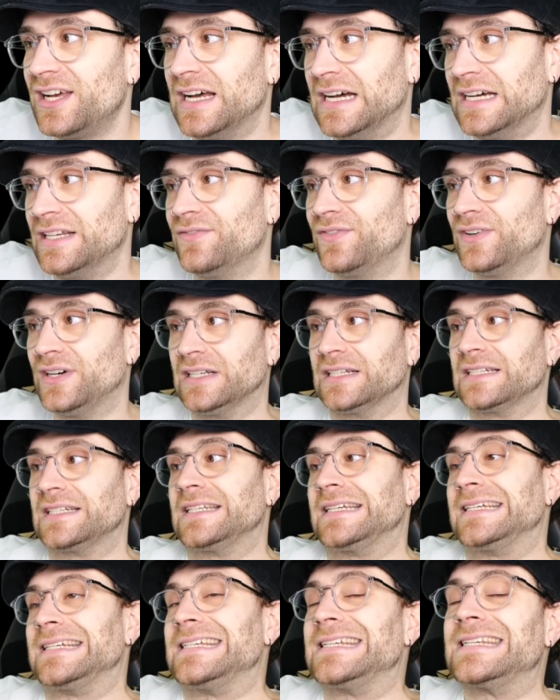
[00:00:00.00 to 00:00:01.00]

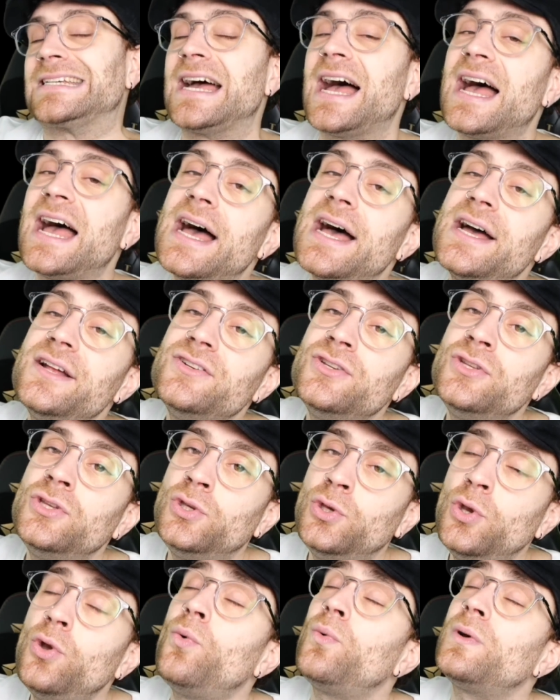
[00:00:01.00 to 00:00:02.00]
advantage. And
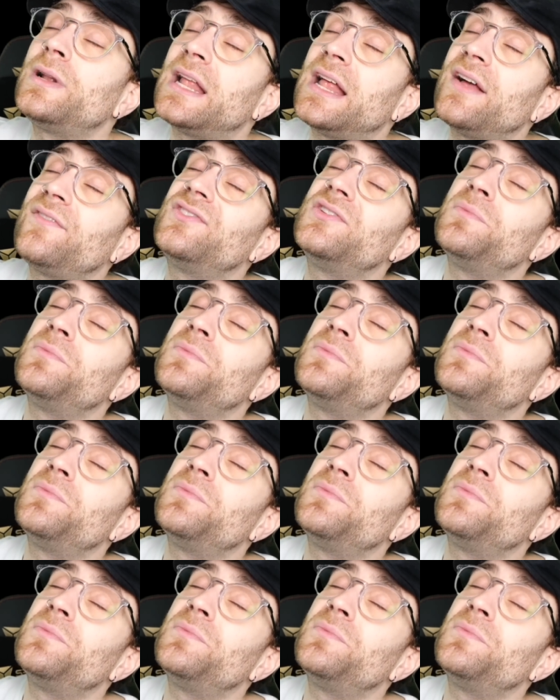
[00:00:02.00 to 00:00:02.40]
you will have